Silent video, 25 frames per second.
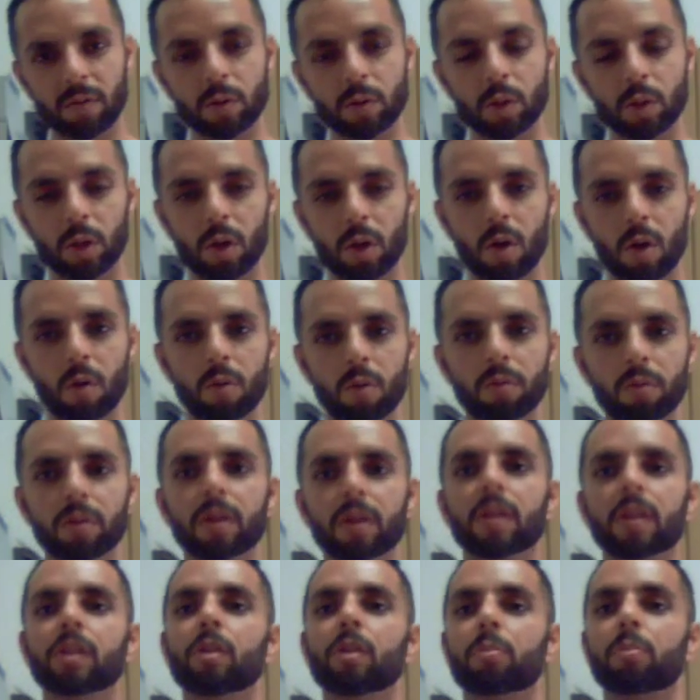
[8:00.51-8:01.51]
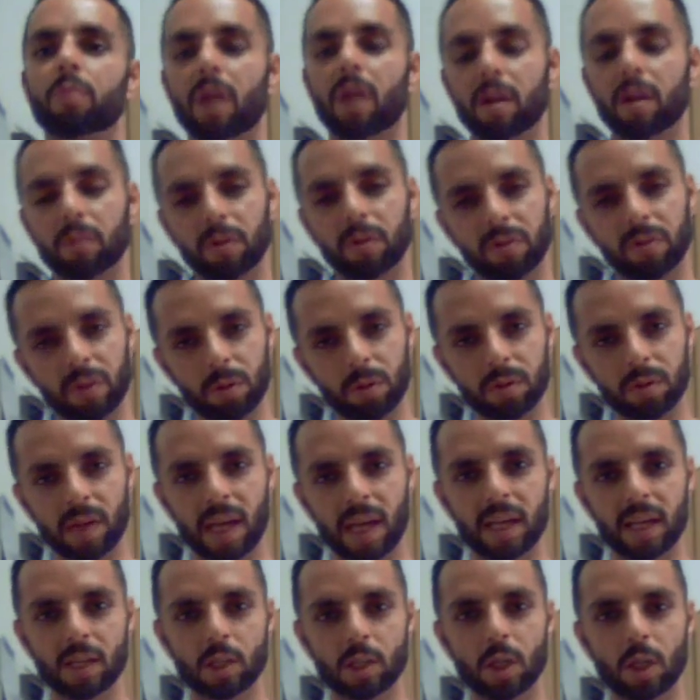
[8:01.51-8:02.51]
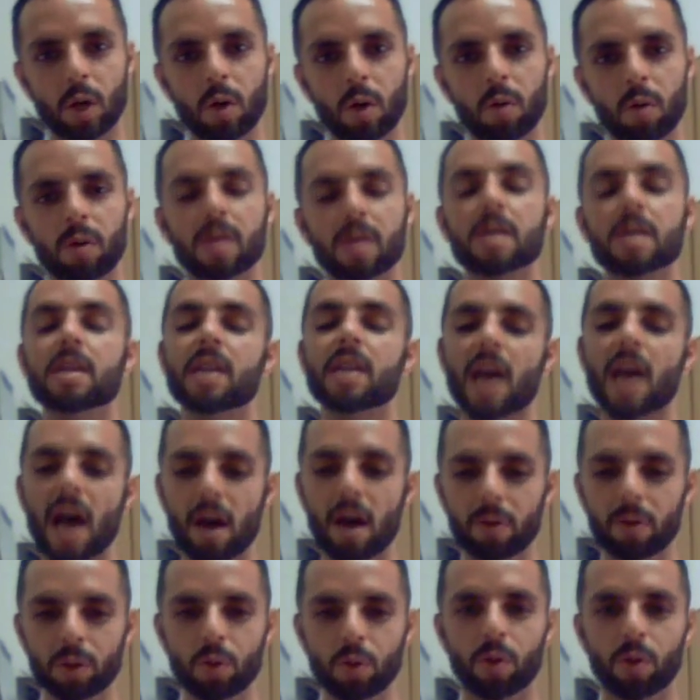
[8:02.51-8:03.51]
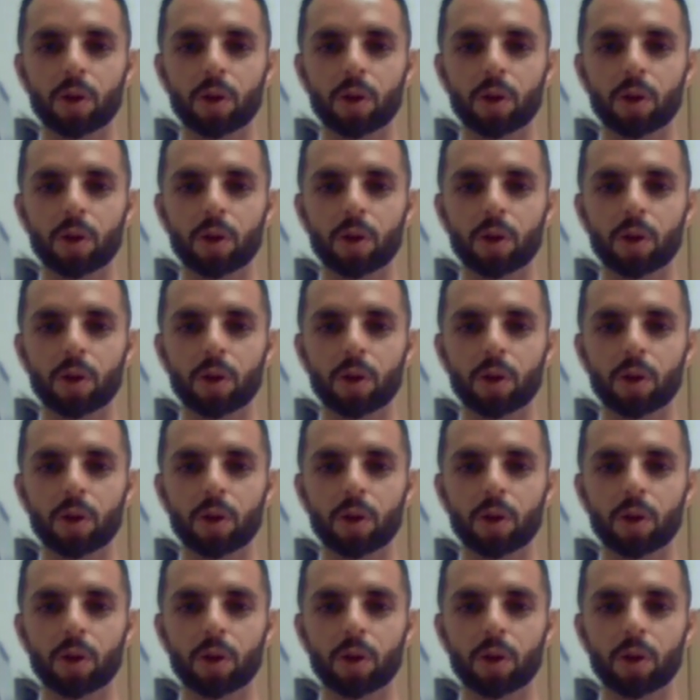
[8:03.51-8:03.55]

low, your primary fuel tank is low, now you are